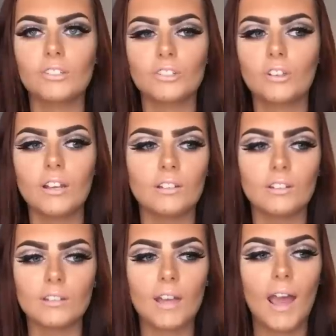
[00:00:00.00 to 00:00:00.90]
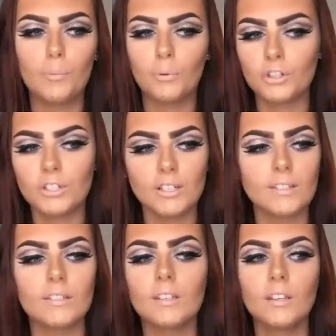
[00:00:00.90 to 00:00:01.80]
straighteners, hair
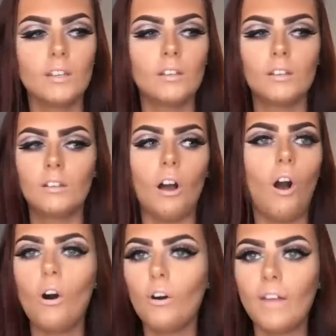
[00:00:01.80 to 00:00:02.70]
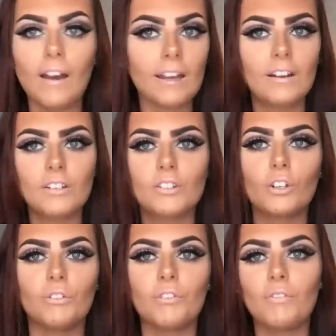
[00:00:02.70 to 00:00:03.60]
brushes, all that kind of
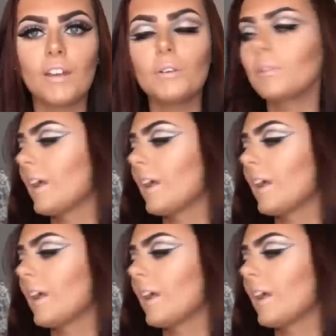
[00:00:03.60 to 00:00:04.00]
stuff. If anyone